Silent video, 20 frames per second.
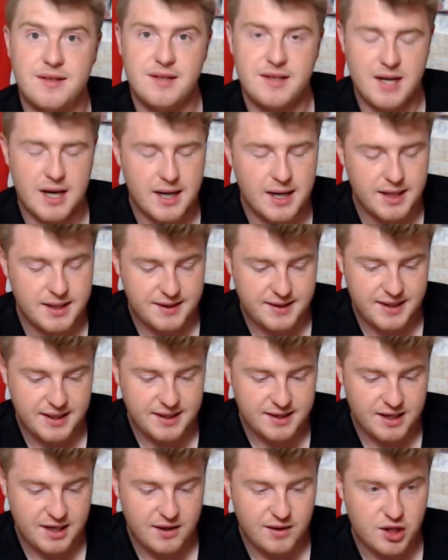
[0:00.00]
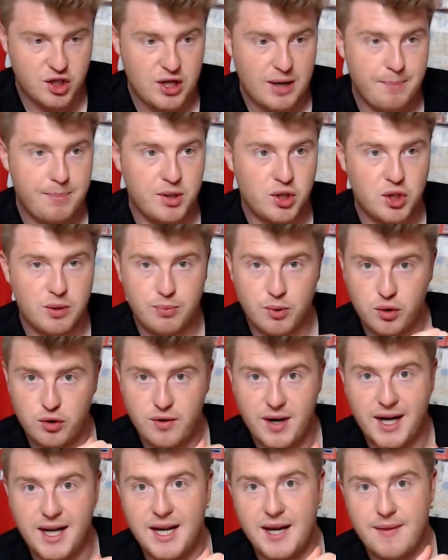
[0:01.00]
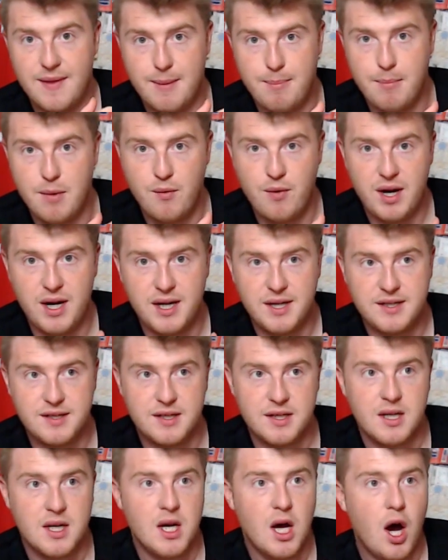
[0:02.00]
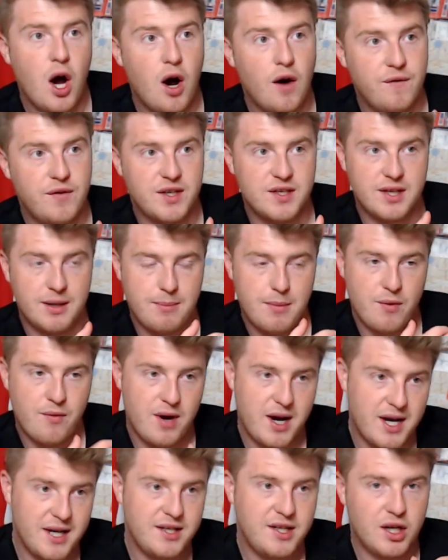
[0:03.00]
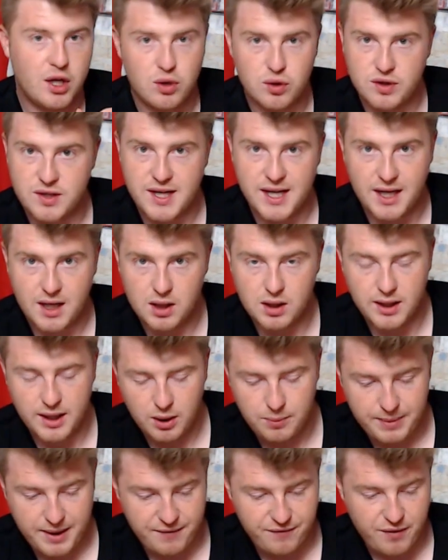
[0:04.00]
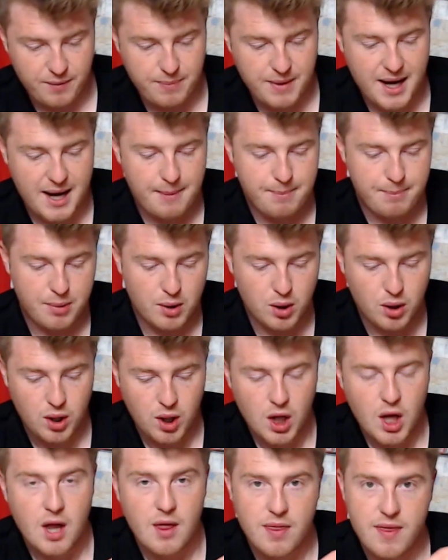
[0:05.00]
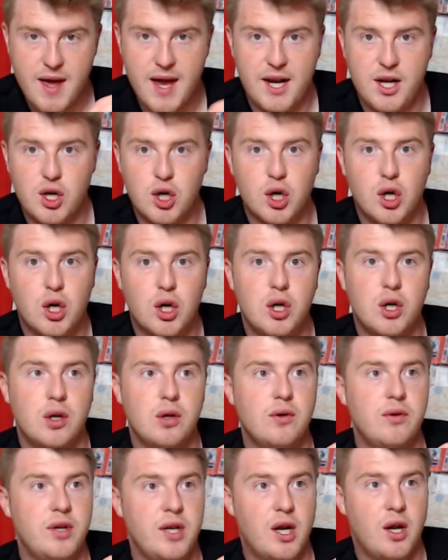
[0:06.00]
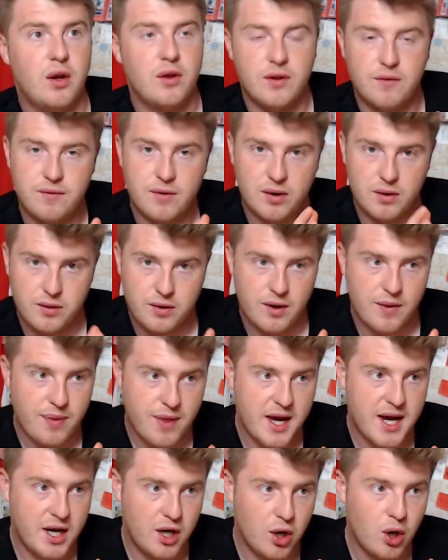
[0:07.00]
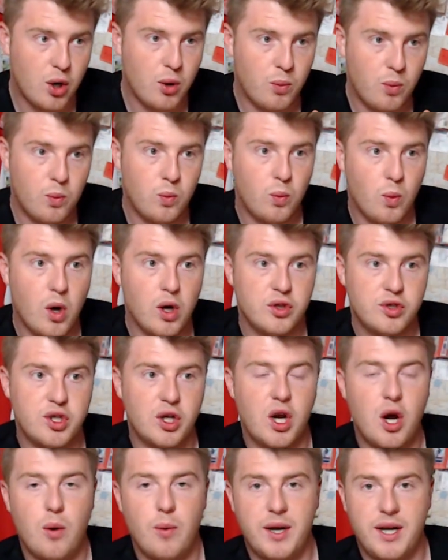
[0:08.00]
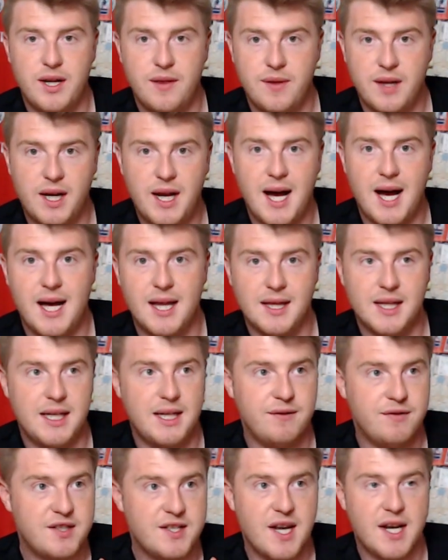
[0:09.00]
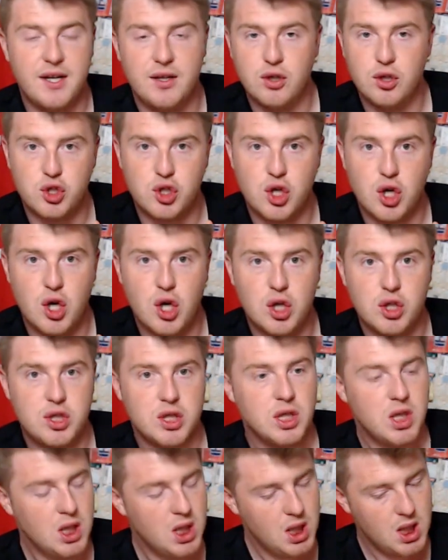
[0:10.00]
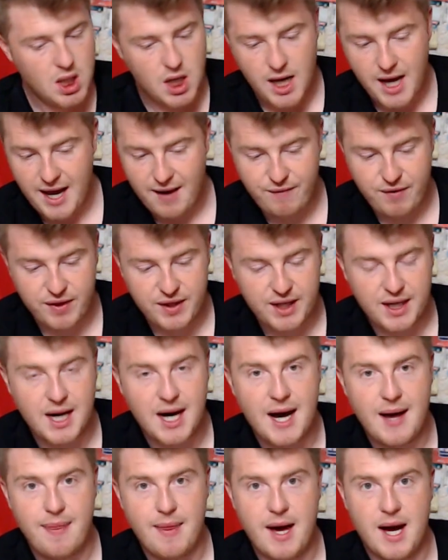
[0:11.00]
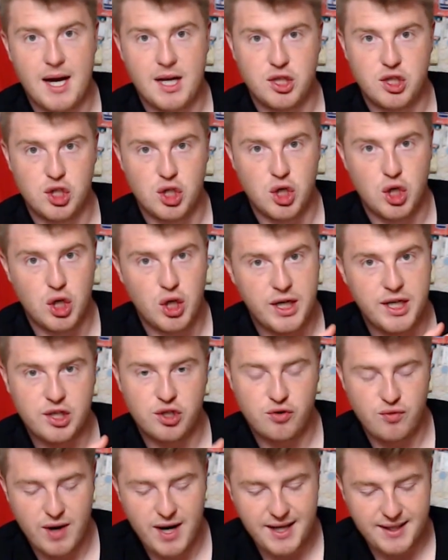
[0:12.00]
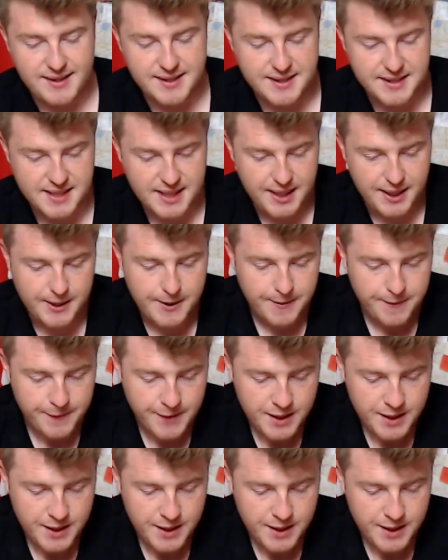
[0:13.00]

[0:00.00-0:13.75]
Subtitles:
that season in the Championship under Ekki and then Maurice. Obviously, Maurice, you could take a little bit from that, but they know, you know, they know what to go in, and they can't leave Stendel short, everything like that. So it's great to see.